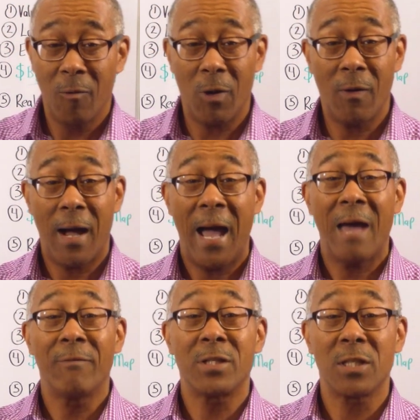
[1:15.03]
Well, I
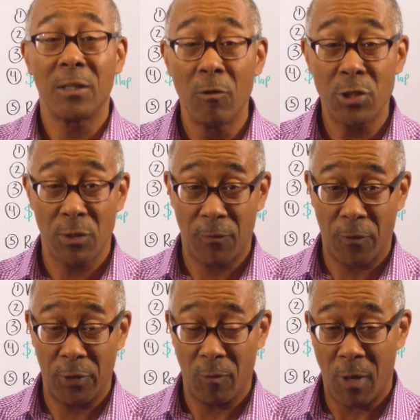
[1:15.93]
have a solution
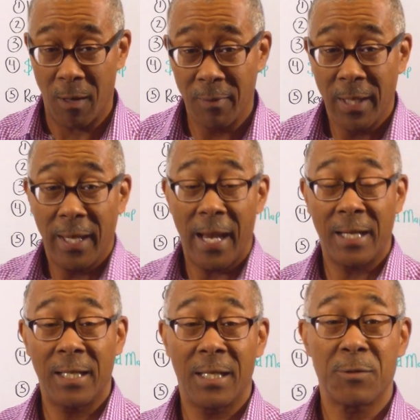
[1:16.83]
for you all,
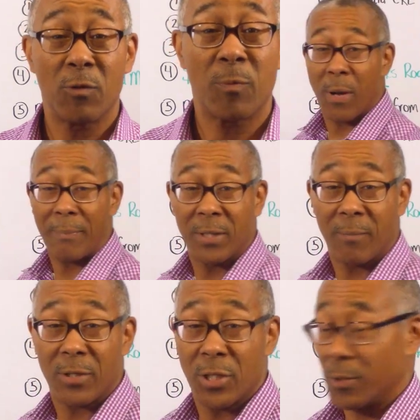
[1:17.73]
and it is with property
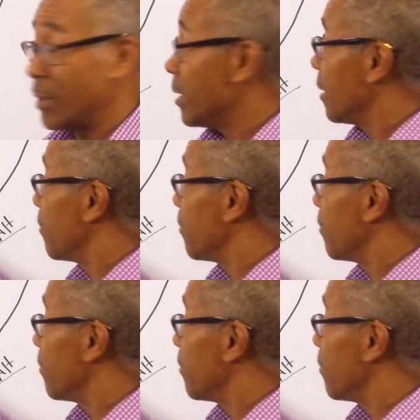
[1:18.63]
number two.